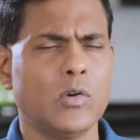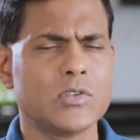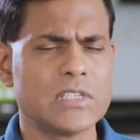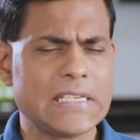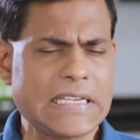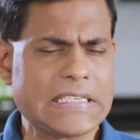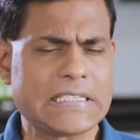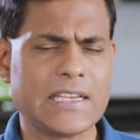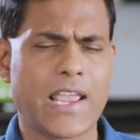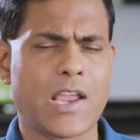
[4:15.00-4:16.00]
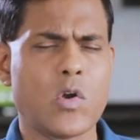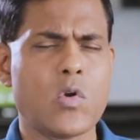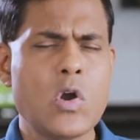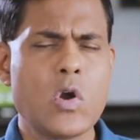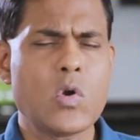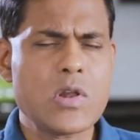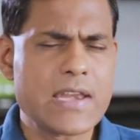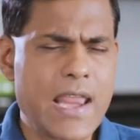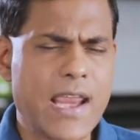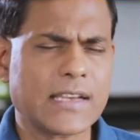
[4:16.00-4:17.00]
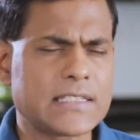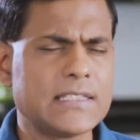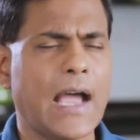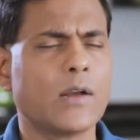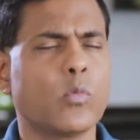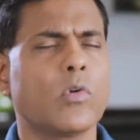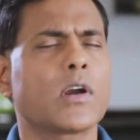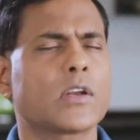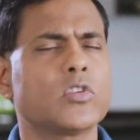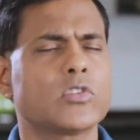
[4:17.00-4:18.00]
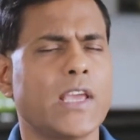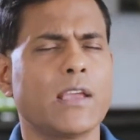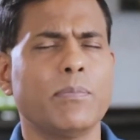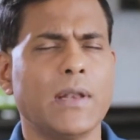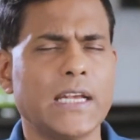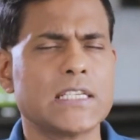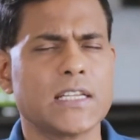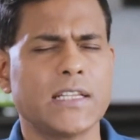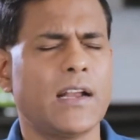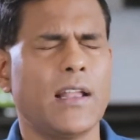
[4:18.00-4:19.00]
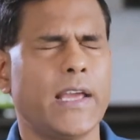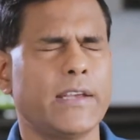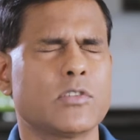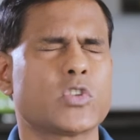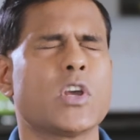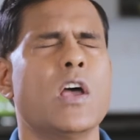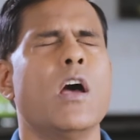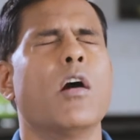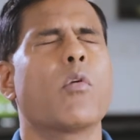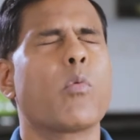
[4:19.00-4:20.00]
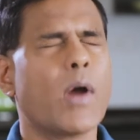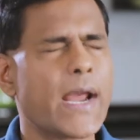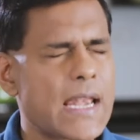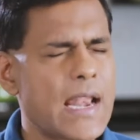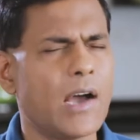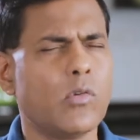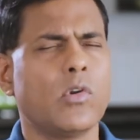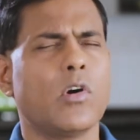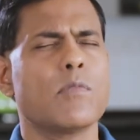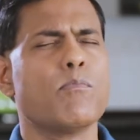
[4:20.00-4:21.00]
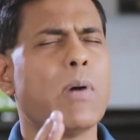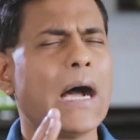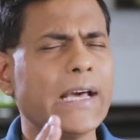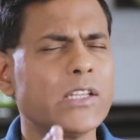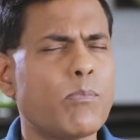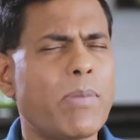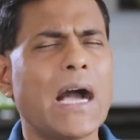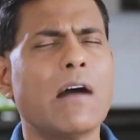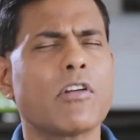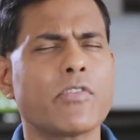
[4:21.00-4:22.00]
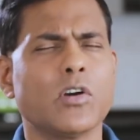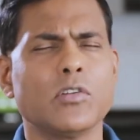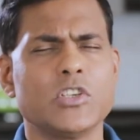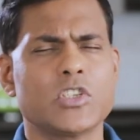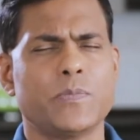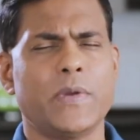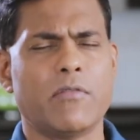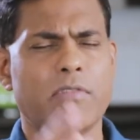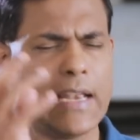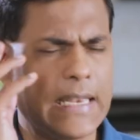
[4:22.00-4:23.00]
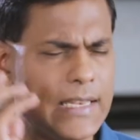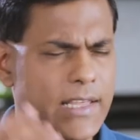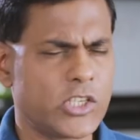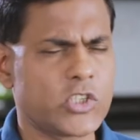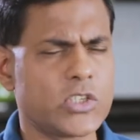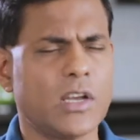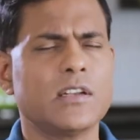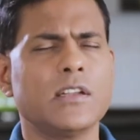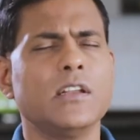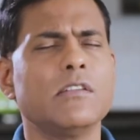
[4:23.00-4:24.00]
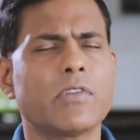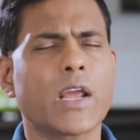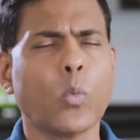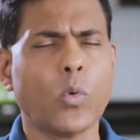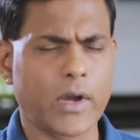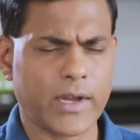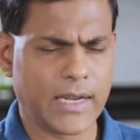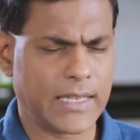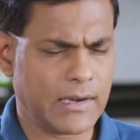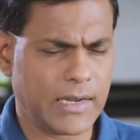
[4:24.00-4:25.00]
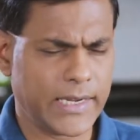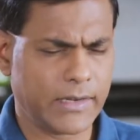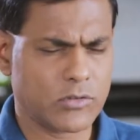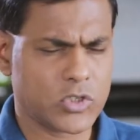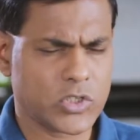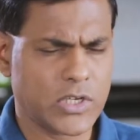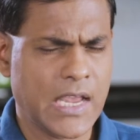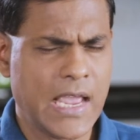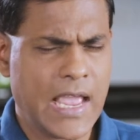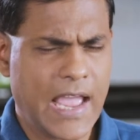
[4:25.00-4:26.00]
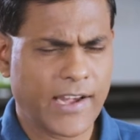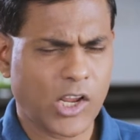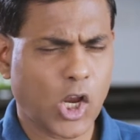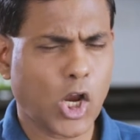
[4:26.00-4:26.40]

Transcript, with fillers: who's listening who needs that work to take place in their lives, right now, Lord, by the power of Your Holy Spirit, release a delivering work in their lives and